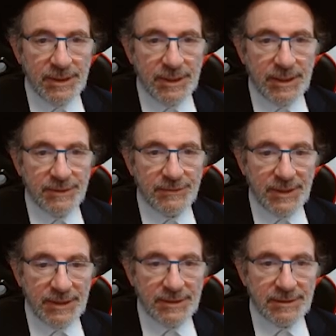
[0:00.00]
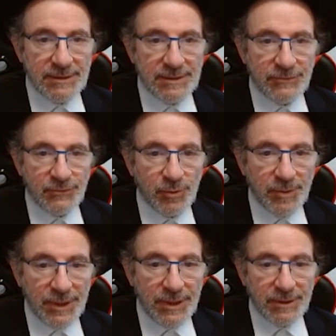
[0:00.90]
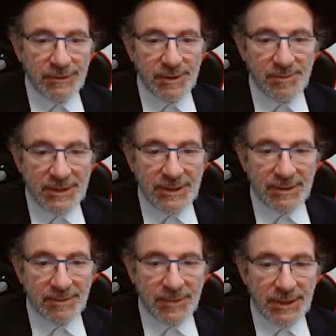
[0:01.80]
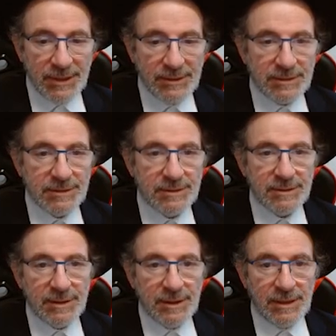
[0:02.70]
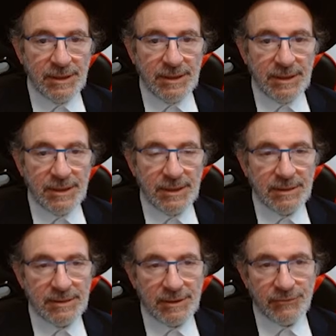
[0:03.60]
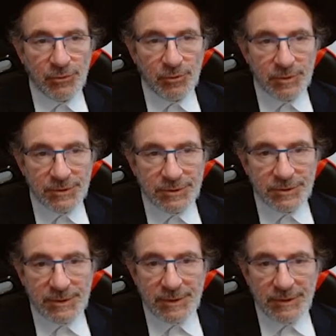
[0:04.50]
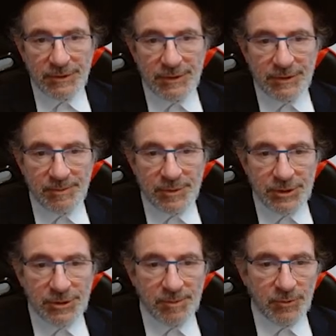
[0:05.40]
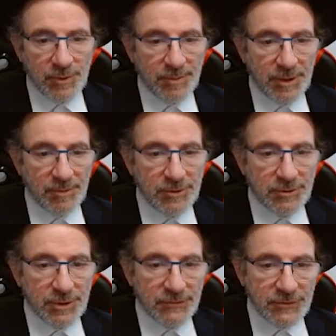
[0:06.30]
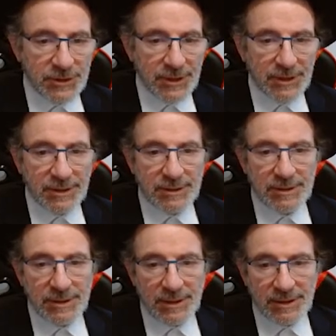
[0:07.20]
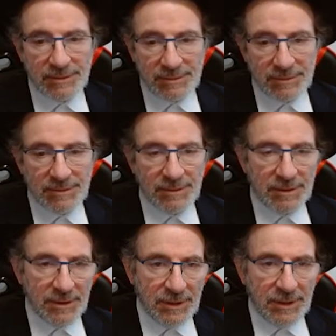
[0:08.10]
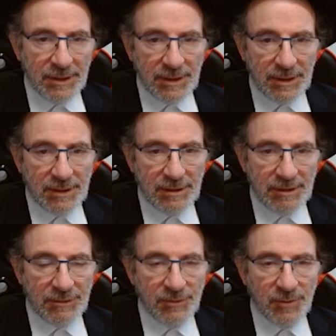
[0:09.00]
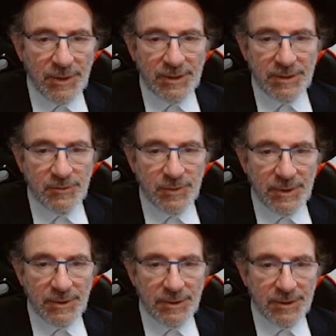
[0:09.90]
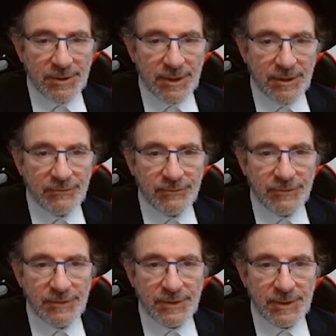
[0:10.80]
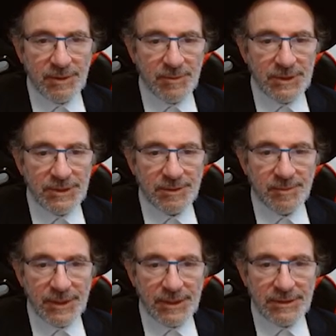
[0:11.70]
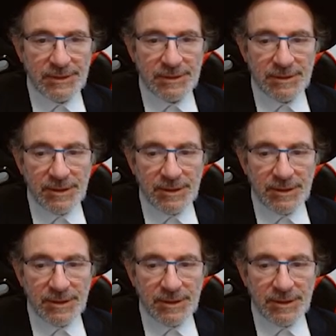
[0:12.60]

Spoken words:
and then forbidding the immediate mate, and afterwards the bishop will be able to give check, and the white will not have immediate mates,